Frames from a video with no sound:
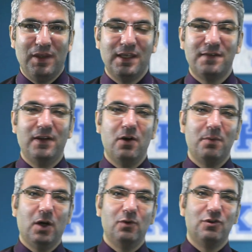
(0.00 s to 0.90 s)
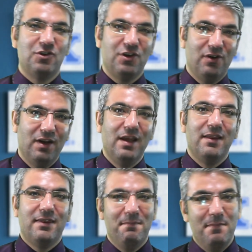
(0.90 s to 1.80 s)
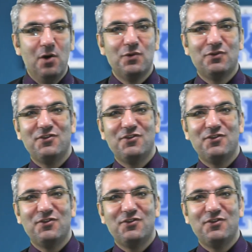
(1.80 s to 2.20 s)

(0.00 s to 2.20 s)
In this video I'm going to share the most